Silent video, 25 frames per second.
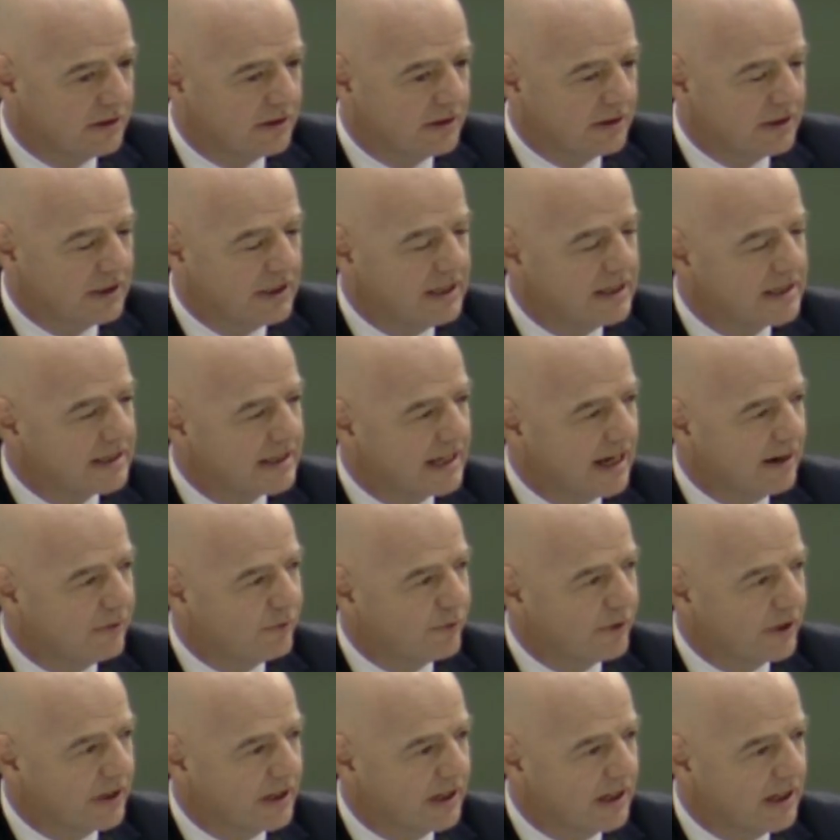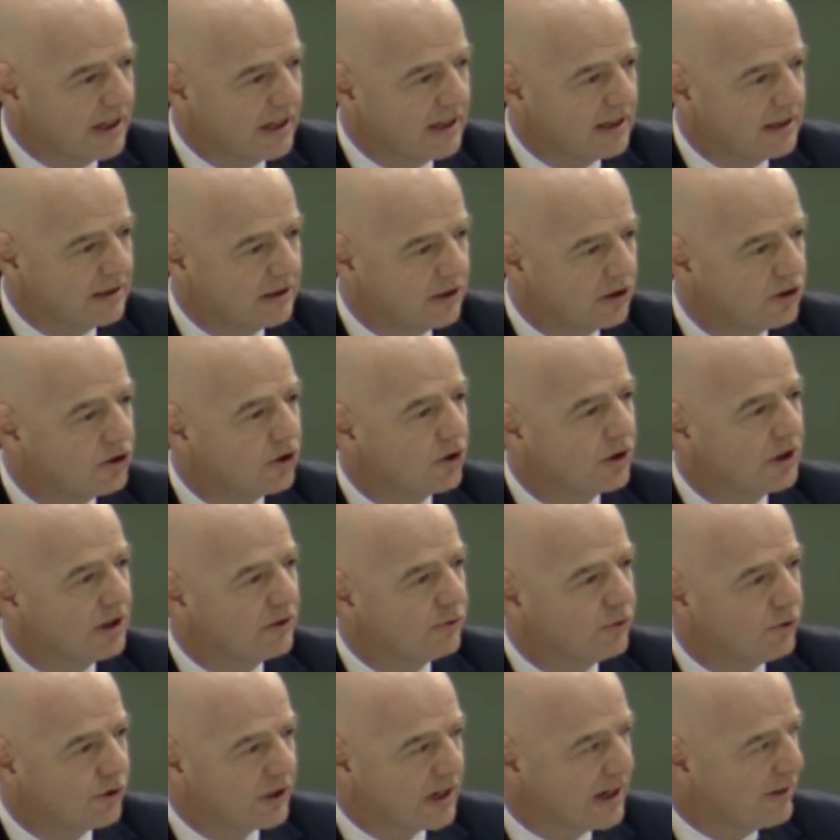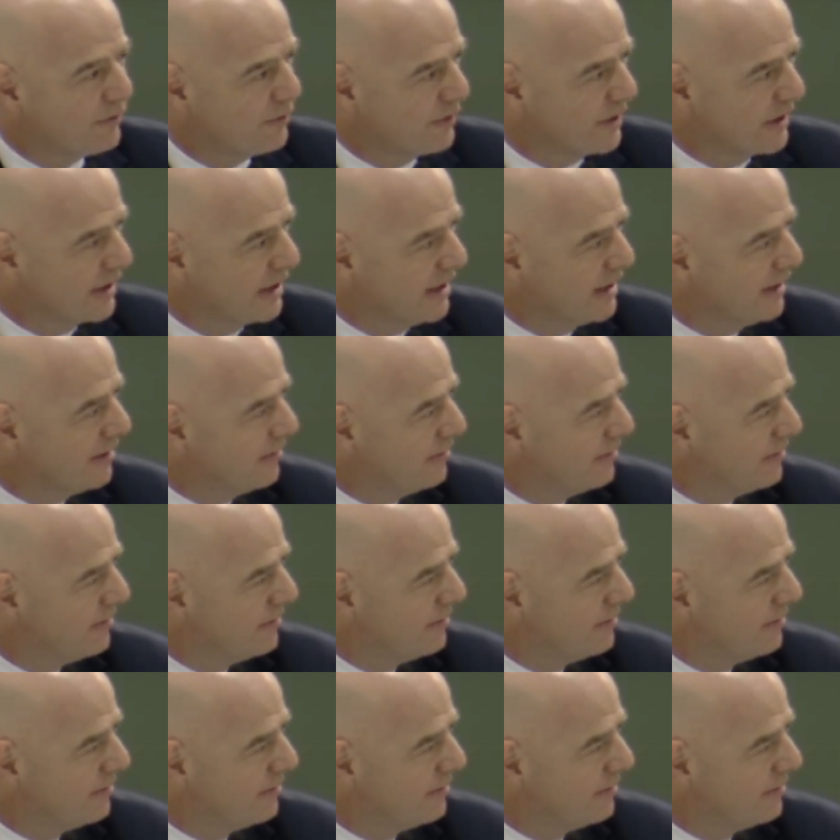East Africa, not only for Africa,